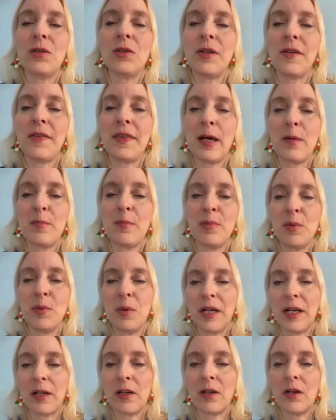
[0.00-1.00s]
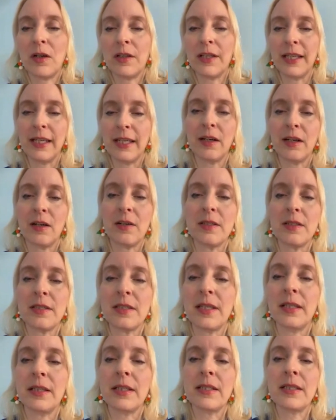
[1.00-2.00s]
told her at that point, I called the ER and
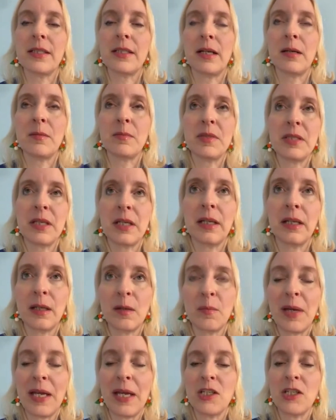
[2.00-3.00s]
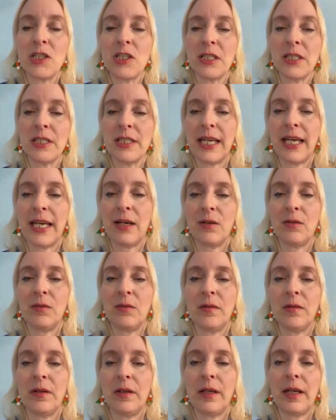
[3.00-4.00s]
said, listen, I'm sending a patient
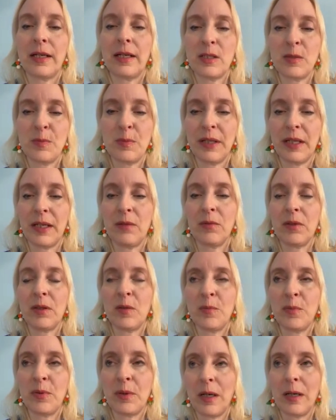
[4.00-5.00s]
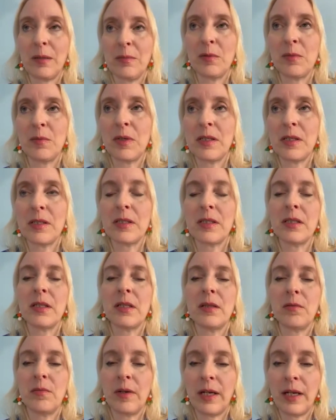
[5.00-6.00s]
down. And I explained what the problem was and
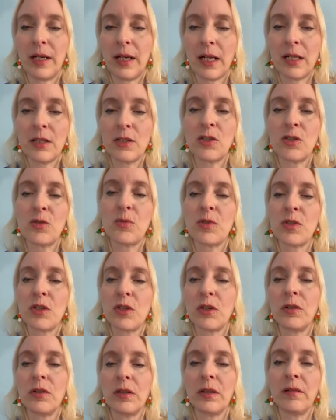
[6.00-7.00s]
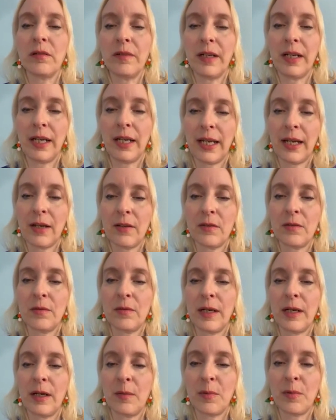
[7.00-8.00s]
that the radiologist was currently reading out the
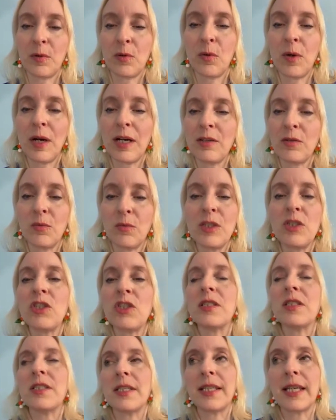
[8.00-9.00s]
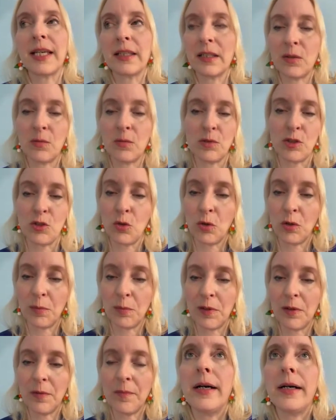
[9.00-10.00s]
right upper quadrant, which incidentally was
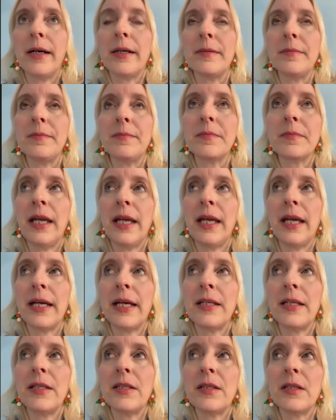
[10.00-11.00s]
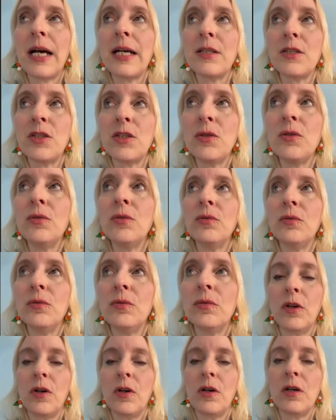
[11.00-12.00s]
normal. And not too
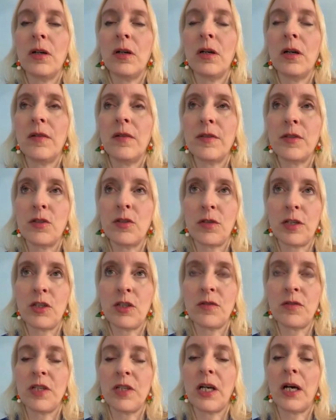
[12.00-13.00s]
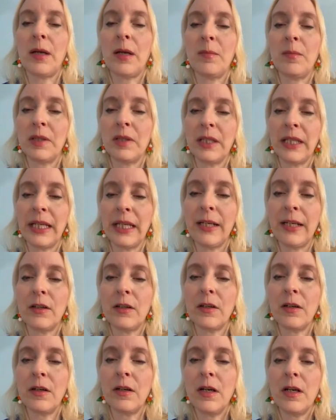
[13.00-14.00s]
long of a stretch of time
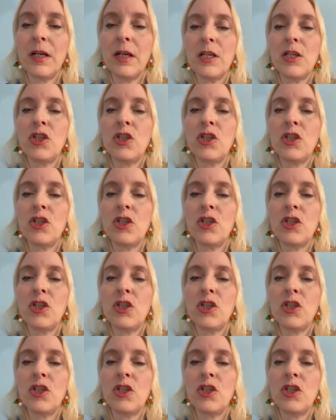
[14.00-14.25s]
later,